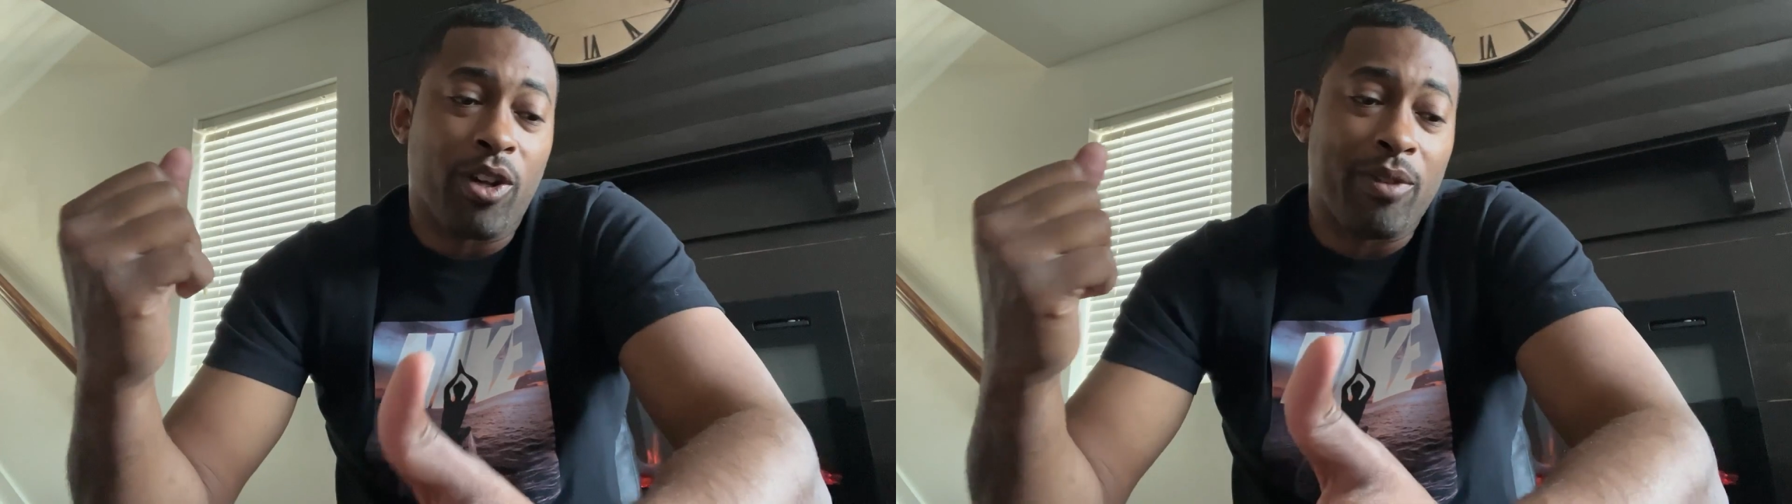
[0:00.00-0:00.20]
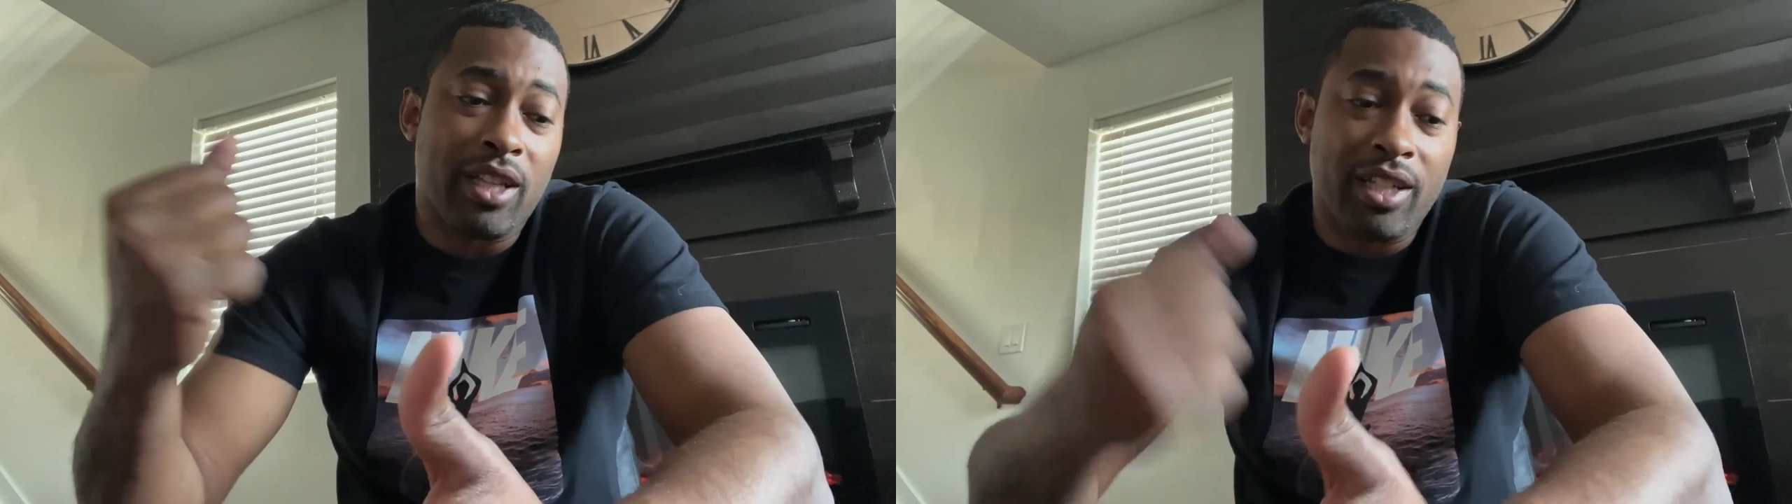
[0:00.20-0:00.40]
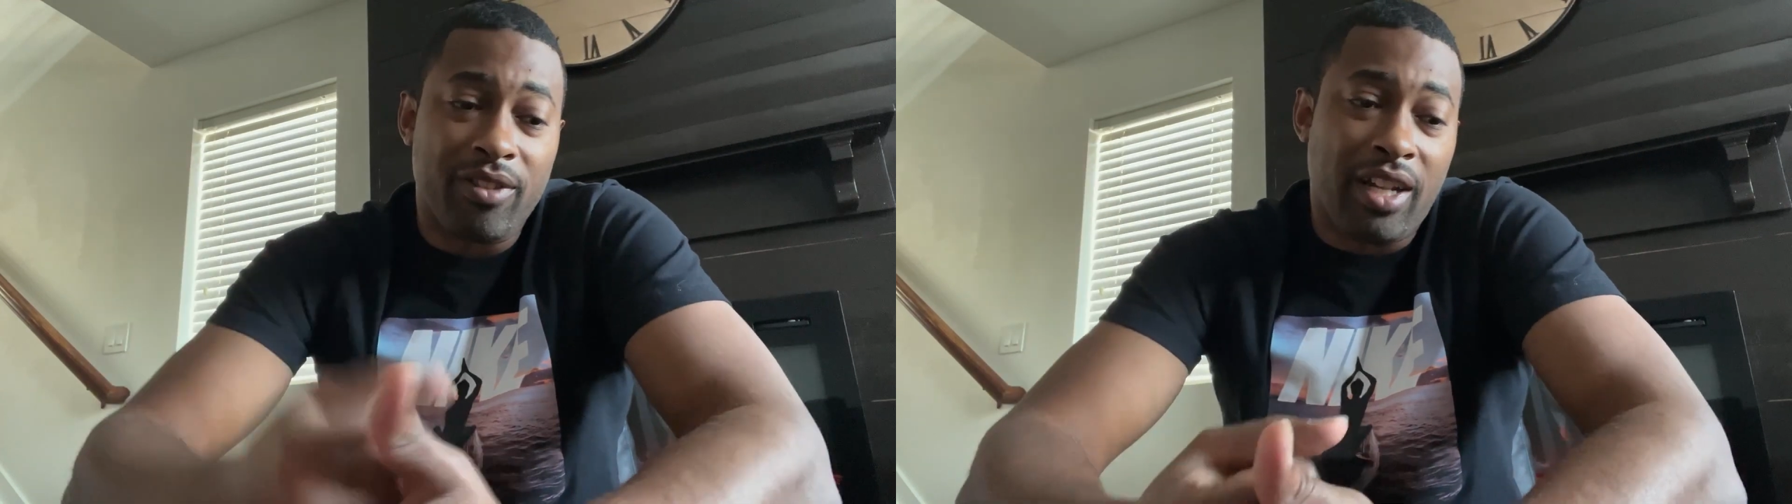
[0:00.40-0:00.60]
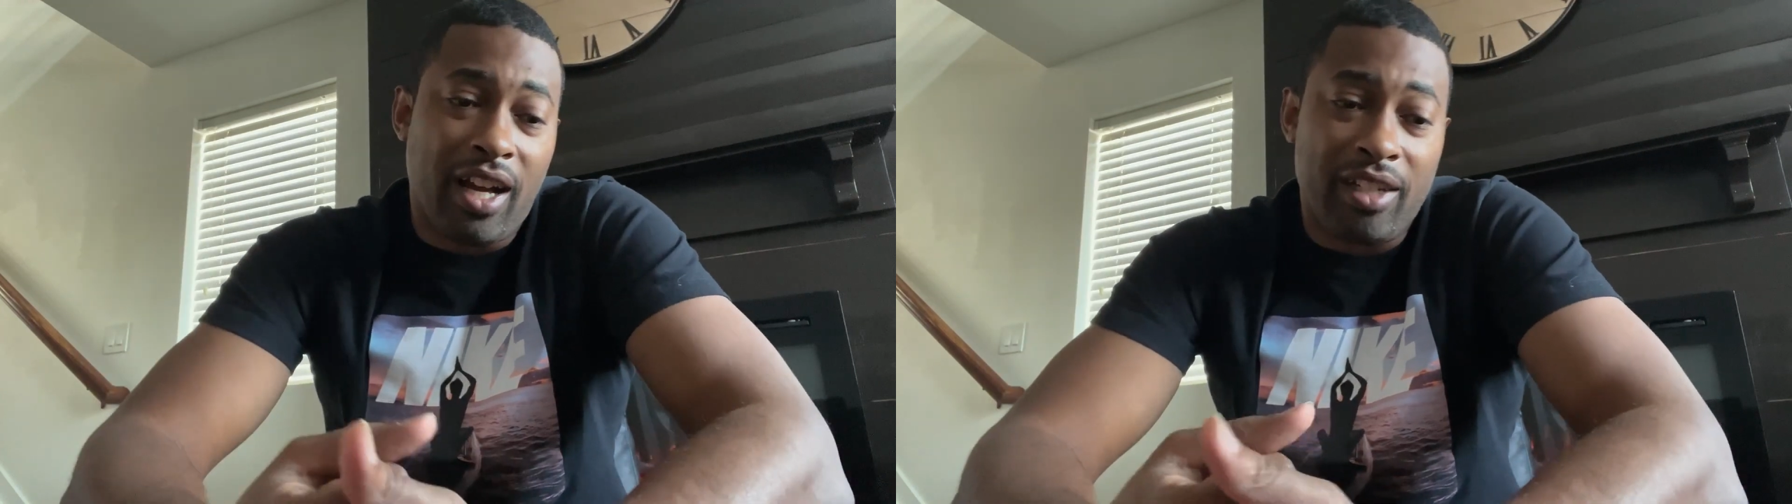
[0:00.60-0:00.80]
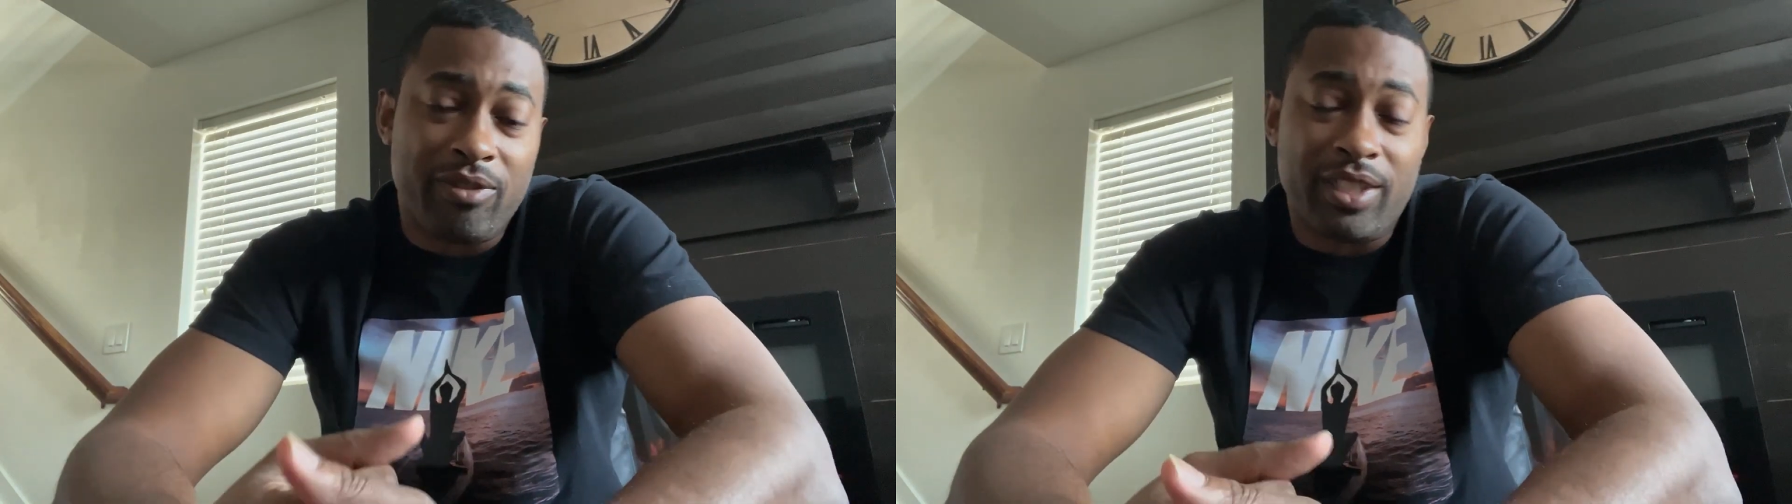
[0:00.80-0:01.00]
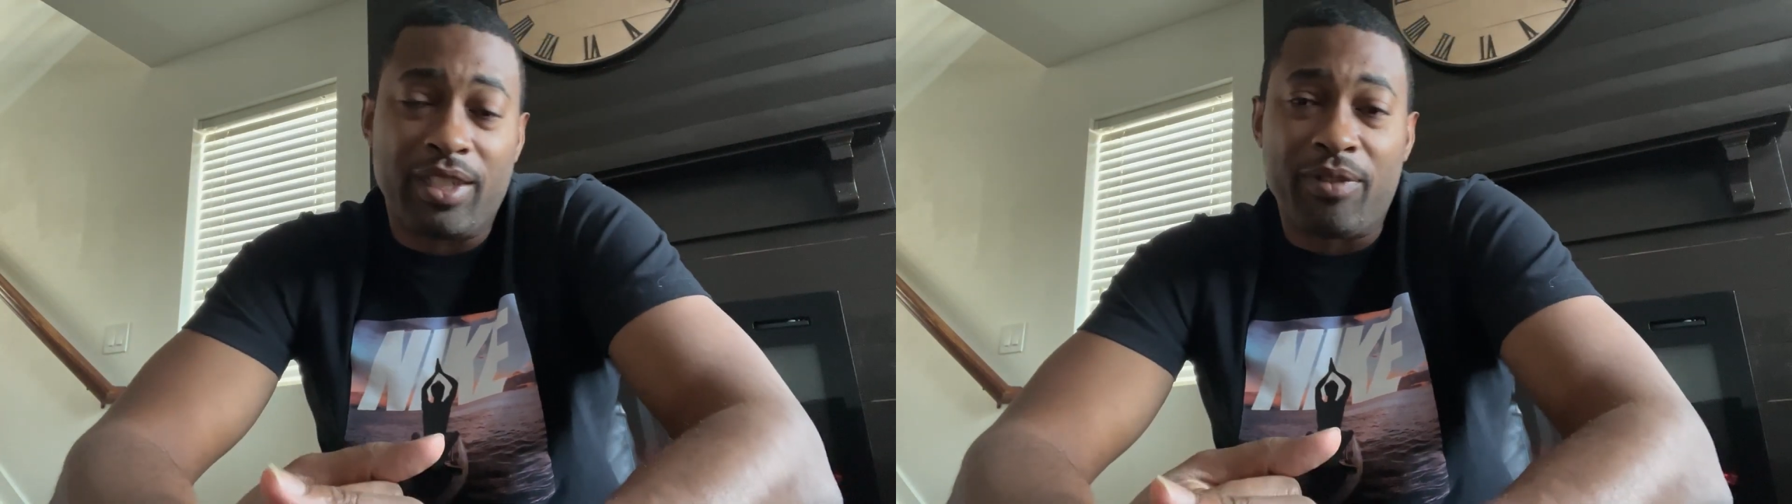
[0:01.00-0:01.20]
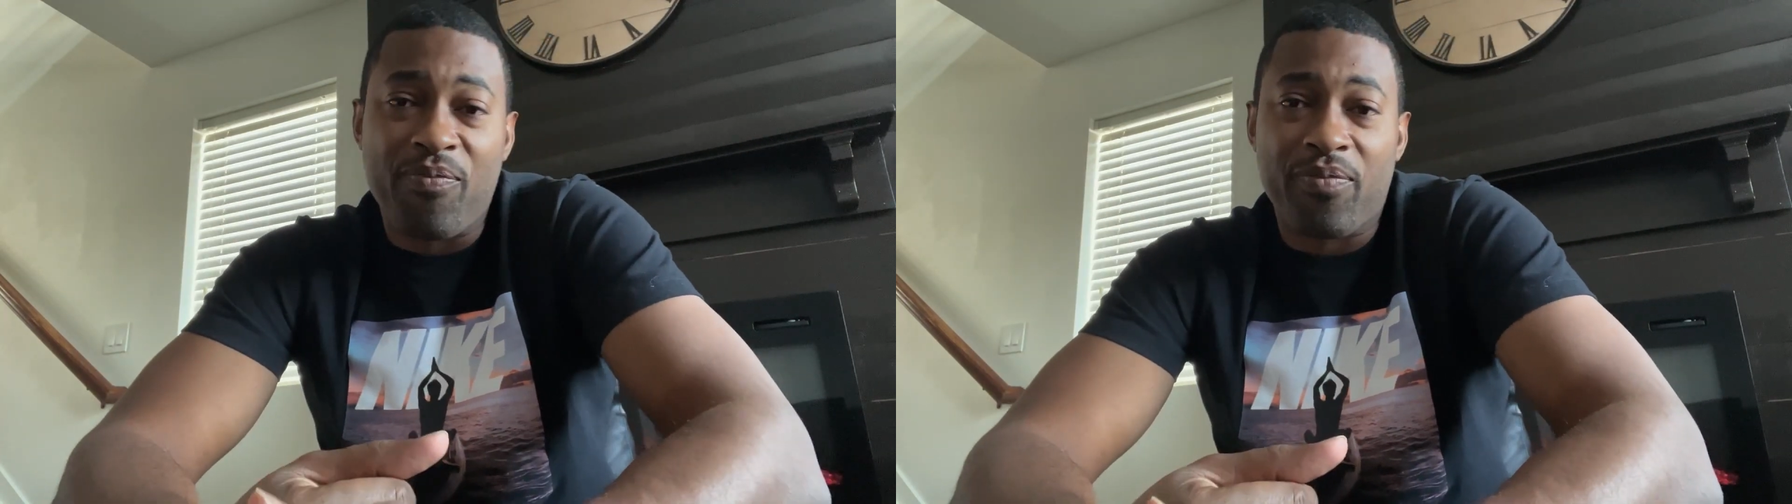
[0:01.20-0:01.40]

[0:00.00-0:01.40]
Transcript: gonna be living out of a